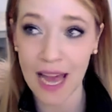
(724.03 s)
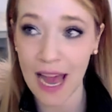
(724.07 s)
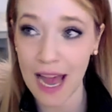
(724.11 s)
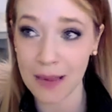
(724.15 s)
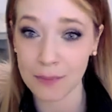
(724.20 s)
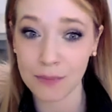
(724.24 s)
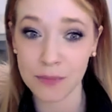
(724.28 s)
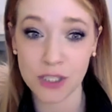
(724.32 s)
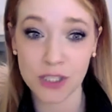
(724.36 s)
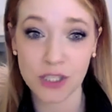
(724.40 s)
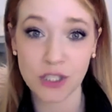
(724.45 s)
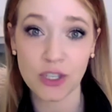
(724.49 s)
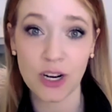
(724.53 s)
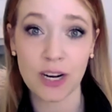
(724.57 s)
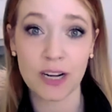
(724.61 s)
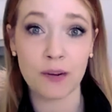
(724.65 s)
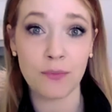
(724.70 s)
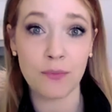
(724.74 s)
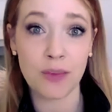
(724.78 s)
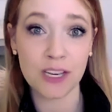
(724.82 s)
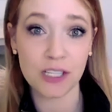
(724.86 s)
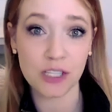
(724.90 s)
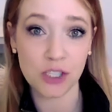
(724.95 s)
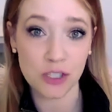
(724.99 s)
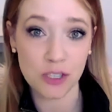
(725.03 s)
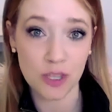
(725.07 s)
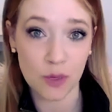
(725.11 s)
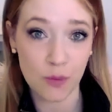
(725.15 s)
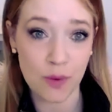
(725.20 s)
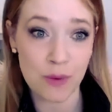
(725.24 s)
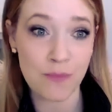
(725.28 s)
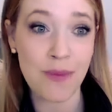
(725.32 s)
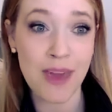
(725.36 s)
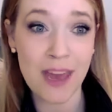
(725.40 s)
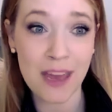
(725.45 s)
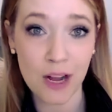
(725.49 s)
I'm just trying to make sure that we
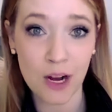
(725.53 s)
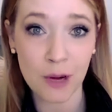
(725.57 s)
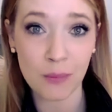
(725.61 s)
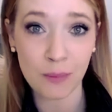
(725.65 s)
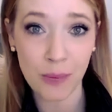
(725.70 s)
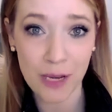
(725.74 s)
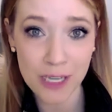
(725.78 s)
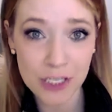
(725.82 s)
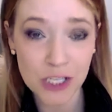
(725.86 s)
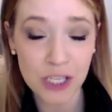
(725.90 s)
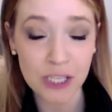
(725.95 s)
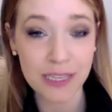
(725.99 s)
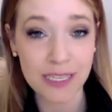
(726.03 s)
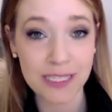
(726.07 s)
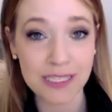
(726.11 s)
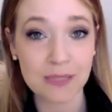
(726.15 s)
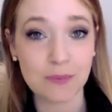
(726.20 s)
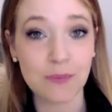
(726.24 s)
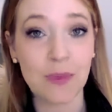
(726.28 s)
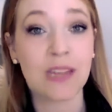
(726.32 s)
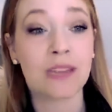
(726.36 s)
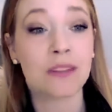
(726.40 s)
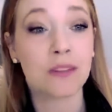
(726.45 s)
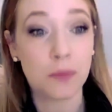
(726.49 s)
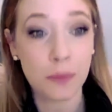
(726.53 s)
make our budget this month,